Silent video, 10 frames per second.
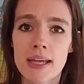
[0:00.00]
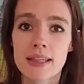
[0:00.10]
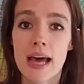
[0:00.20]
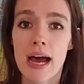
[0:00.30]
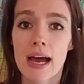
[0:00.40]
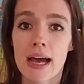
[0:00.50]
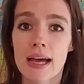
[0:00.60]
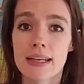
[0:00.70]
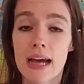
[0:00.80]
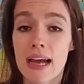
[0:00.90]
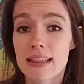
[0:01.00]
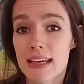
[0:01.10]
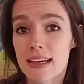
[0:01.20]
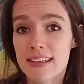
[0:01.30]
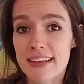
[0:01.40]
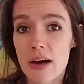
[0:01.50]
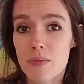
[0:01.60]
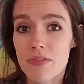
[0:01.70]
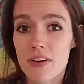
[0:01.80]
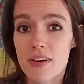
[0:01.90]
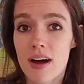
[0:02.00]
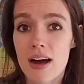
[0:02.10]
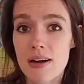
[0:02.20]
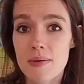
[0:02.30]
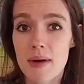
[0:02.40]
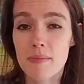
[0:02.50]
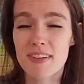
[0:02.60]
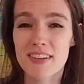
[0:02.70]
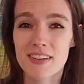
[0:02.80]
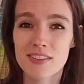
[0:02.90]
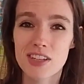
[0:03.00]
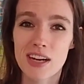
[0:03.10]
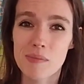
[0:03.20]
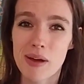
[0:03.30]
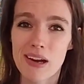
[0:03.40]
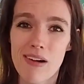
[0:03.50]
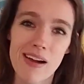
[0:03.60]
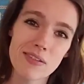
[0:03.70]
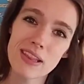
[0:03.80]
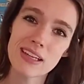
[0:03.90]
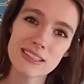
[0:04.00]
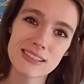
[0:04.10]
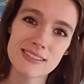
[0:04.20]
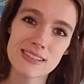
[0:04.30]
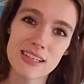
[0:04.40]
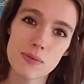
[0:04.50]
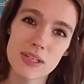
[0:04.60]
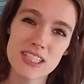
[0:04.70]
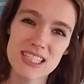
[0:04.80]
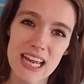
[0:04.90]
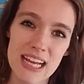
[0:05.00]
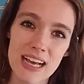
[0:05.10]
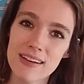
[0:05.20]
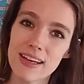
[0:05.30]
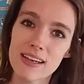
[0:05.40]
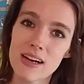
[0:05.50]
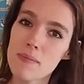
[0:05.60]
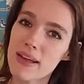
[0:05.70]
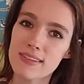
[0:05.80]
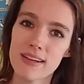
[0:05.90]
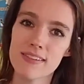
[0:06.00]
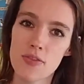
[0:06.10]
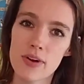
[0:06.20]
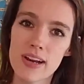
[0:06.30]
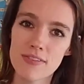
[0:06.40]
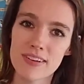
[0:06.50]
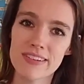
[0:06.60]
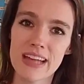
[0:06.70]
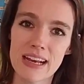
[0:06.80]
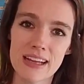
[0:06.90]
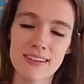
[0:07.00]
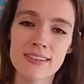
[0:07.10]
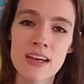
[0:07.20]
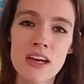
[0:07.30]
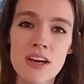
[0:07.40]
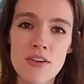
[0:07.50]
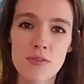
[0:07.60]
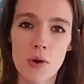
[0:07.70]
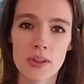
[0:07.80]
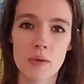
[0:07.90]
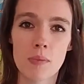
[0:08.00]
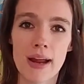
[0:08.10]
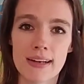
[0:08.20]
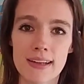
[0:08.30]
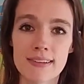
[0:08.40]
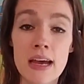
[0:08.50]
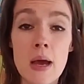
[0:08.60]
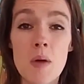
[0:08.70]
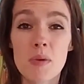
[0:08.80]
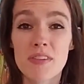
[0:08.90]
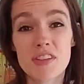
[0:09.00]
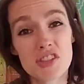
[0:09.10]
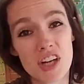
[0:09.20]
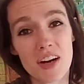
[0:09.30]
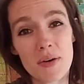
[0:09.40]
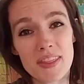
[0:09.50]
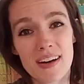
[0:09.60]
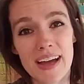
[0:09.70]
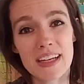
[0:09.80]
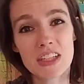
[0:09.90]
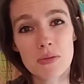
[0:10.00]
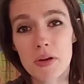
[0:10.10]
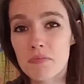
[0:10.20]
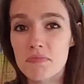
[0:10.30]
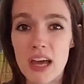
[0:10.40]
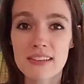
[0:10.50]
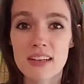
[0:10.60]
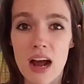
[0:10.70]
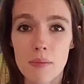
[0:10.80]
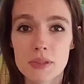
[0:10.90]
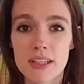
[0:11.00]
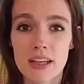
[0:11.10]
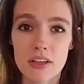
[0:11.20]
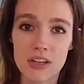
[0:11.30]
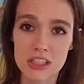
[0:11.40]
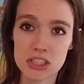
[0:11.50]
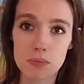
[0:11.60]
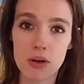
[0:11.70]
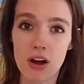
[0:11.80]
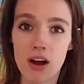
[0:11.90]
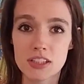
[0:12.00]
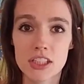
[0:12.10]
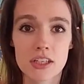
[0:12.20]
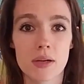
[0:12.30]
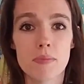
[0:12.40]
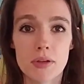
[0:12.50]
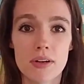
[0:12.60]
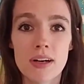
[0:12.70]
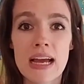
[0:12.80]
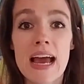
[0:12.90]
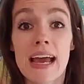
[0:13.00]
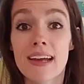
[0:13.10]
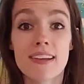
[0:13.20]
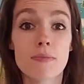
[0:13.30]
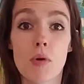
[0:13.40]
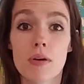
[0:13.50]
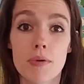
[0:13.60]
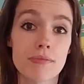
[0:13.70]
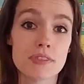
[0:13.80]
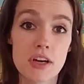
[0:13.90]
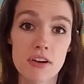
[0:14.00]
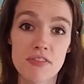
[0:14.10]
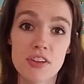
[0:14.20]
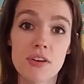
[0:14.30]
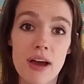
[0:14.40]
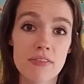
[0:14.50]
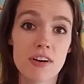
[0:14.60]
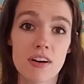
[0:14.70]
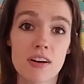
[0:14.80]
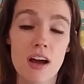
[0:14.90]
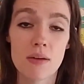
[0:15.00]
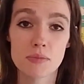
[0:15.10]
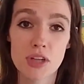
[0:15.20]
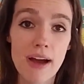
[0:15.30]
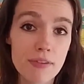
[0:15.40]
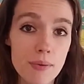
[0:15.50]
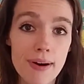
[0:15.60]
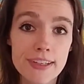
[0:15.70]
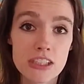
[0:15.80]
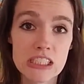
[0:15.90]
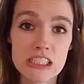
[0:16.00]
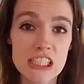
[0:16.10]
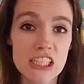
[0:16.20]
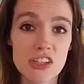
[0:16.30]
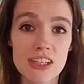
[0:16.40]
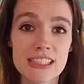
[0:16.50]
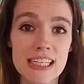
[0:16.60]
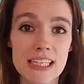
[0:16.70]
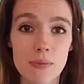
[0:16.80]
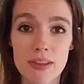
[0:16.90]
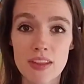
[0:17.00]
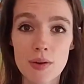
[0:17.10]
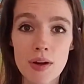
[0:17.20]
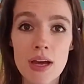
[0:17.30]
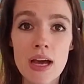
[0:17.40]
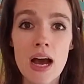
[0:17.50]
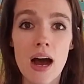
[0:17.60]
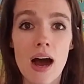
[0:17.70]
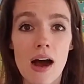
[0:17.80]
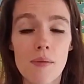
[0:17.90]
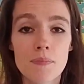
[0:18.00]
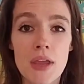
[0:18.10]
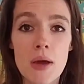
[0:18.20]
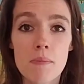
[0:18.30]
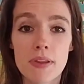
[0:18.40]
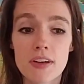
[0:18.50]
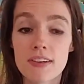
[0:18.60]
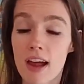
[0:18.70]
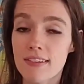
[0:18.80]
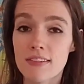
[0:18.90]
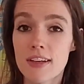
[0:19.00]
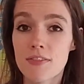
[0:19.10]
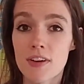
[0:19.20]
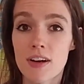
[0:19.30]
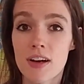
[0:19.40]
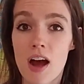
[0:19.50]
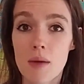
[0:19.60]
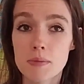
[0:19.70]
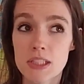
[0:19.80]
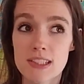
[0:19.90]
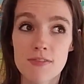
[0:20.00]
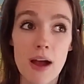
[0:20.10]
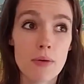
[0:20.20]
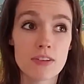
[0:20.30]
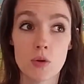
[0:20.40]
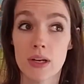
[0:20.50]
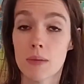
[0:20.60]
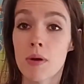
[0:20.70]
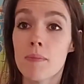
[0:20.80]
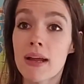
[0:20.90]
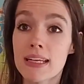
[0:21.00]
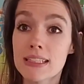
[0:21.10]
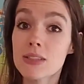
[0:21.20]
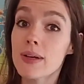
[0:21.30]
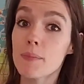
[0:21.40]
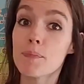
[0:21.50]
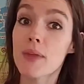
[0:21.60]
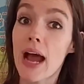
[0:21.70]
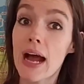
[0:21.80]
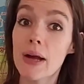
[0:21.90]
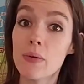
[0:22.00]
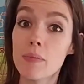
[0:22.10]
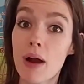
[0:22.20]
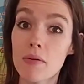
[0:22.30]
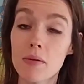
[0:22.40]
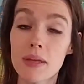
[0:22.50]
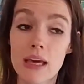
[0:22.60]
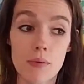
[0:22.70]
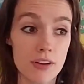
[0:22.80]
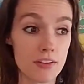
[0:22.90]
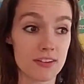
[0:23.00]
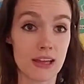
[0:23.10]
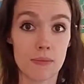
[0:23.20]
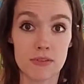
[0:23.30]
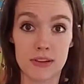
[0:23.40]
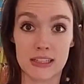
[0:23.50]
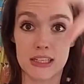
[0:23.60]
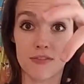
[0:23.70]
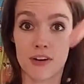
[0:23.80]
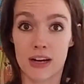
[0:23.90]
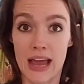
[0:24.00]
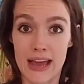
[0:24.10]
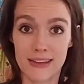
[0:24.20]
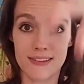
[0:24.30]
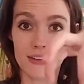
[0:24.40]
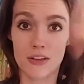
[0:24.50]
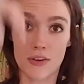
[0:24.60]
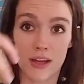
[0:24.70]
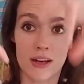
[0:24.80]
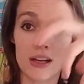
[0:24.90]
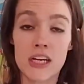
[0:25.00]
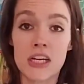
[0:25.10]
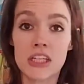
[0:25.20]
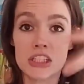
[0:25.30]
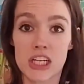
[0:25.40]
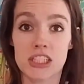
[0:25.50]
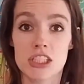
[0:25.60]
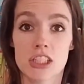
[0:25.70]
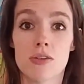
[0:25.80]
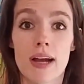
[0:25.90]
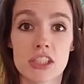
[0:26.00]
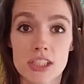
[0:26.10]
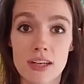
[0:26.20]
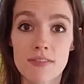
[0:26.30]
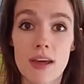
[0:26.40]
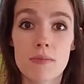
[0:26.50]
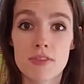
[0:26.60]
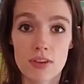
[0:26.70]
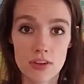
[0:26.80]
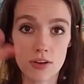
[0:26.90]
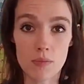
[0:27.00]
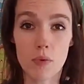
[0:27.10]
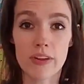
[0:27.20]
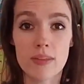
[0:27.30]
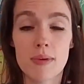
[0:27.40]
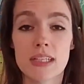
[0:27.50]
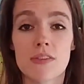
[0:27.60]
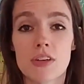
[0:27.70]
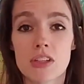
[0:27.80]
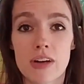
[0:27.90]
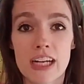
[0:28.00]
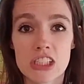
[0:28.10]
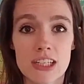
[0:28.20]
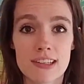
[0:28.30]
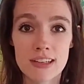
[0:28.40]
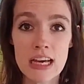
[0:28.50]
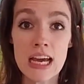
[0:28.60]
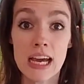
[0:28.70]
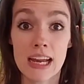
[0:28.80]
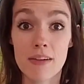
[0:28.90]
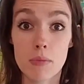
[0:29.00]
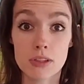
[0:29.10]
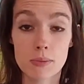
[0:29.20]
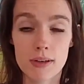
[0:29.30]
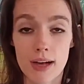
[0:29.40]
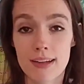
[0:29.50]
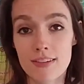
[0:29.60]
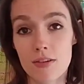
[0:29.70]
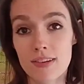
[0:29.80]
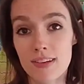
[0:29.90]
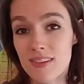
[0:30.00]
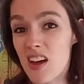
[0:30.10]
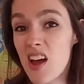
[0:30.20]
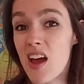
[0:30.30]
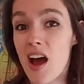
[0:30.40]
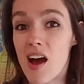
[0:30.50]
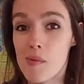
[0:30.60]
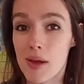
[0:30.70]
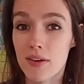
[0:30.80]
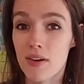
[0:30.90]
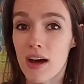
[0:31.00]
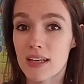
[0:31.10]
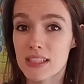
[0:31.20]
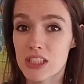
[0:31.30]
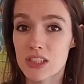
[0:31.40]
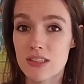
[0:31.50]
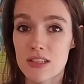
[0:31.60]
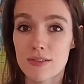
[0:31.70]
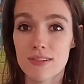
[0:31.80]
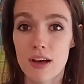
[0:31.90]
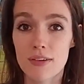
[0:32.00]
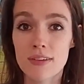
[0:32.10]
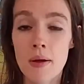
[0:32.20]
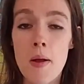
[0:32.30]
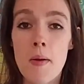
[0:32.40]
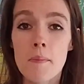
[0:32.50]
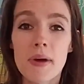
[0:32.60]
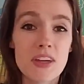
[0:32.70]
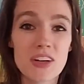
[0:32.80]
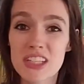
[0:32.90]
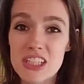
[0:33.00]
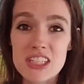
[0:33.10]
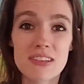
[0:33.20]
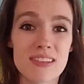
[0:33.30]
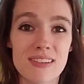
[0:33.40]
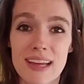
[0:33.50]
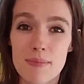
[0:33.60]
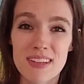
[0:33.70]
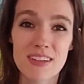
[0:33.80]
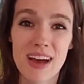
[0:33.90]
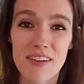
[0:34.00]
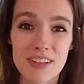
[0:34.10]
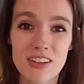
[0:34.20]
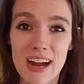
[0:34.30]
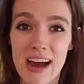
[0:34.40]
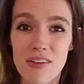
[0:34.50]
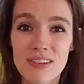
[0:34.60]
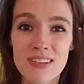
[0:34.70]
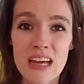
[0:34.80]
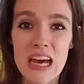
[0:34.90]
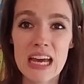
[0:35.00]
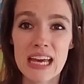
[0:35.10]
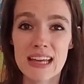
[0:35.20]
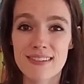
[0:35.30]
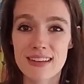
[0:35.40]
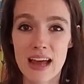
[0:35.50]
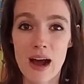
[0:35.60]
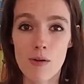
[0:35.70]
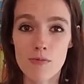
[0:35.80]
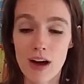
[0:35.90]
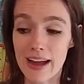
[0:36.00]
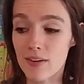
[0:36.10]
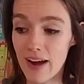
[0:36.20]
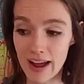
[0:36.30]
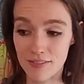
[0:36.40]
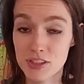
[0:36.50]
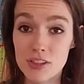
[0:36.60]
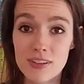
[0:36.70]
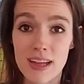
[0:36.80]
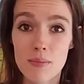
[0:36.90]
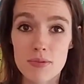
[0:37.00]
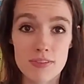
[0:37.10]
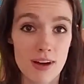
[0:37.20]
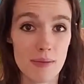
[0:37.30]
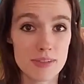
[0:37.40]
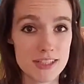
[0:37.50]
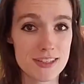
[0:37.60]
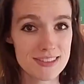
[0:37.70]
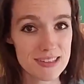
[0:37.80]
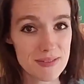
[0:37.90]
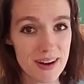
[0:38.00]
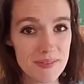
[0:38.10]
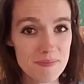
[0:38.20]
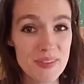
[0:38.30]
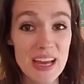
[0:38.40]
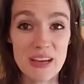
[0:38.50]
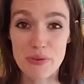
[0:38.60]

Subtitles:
that I think is helpful. I'm still trying to play around with it to see which setting I like it on best. It has 3 different settings for the brightness. But if you struggle with the light in your room, that's an option that you can just put onto your computer, and it's portable. So if you ever travel while you're teaching, you can take it with you. But there's lots of different options. If I was going to put money into it, I would probably get one of those lamps with the different heads that you can change the direction of them so that you can point them in different directions and have multiple light sources. I know a lot of teachers use those, but you can just use the lamps that you have in your house. It's helpful. I don't have 2 lamps, so I'm just using one. If you